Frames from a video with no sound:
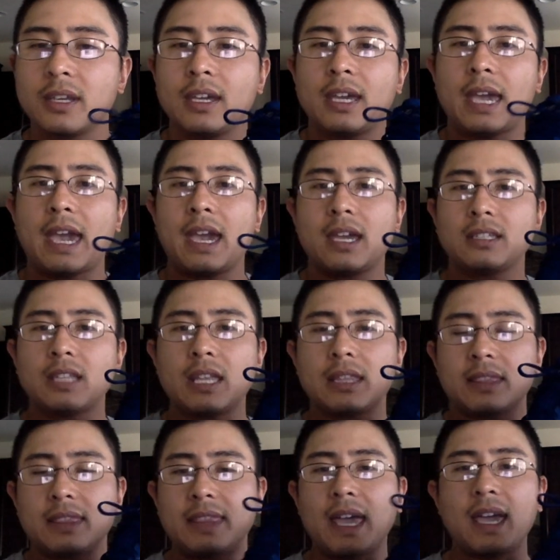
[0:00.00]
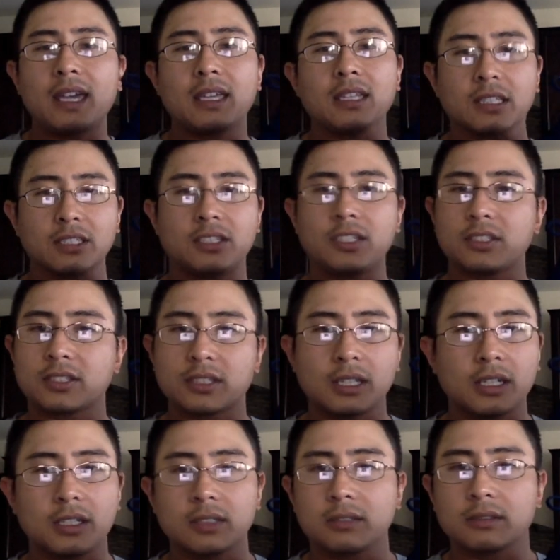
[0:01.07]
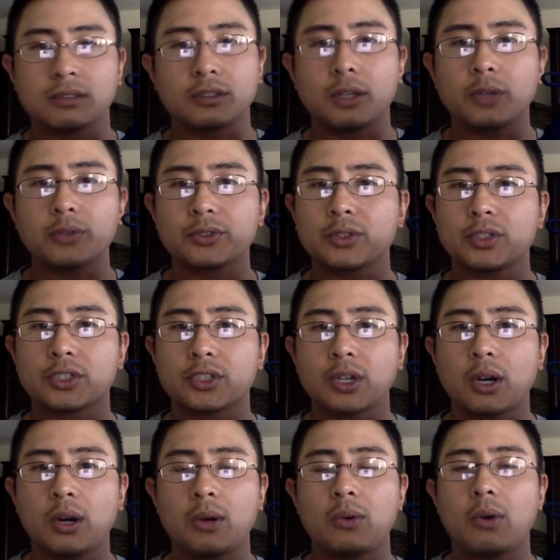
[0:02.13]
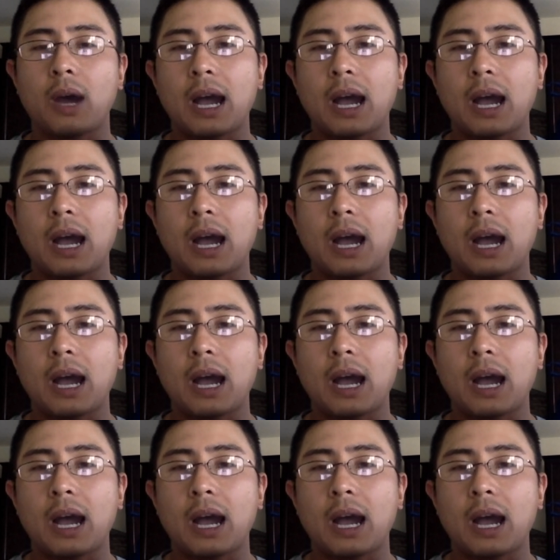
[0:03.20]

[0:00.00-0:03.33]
And that just goes to show